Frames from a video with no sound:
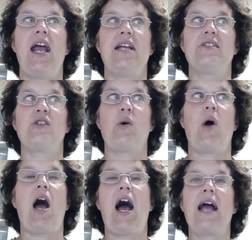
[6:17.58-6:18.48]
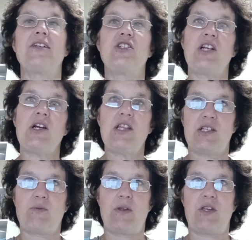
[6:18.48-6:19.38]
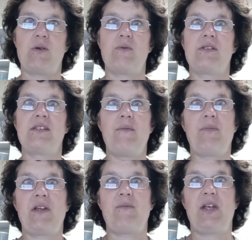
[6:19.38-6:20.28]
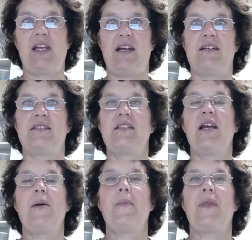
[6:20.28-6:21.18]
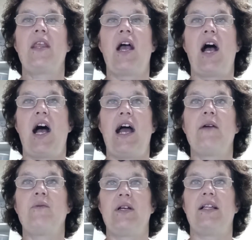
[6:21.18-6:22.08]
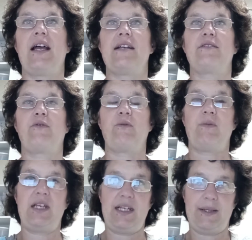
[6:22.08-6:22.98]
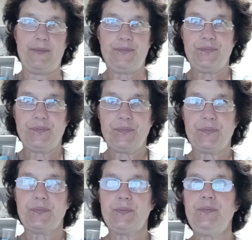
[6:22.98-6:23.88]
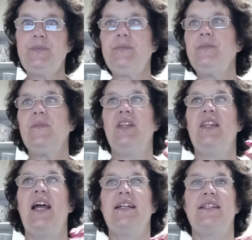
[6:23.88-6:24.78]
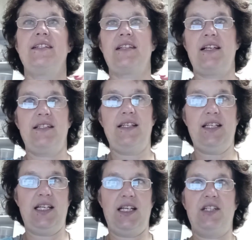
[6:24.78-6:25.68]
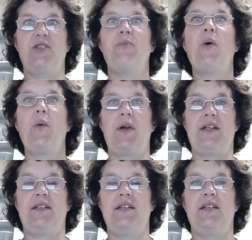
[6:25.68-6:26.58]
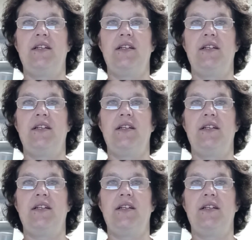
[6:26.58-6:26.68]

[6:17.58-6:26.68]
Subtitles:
And so I share this with you simply because I realize for me that discussing each point,